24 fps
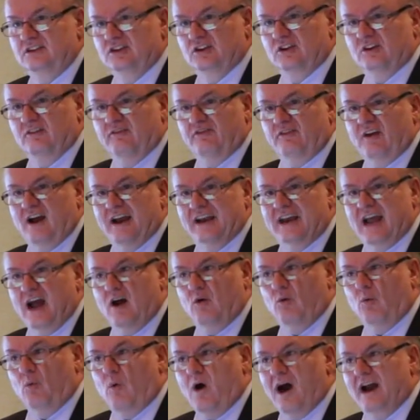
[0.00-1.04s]
You can find
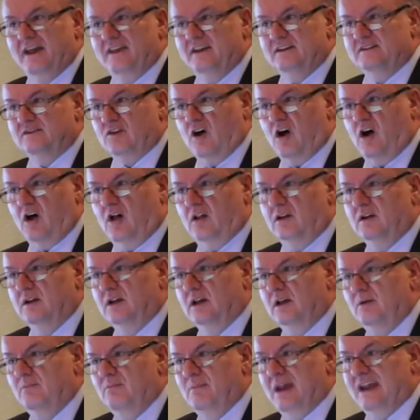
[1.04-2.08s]
out why this
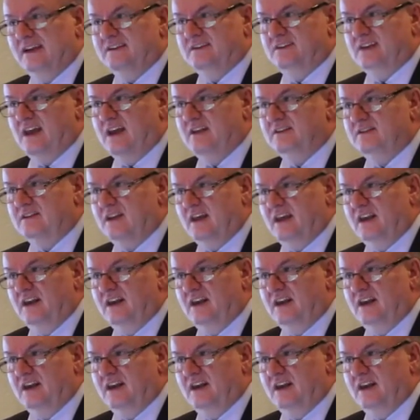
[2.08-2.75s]
all makes sense,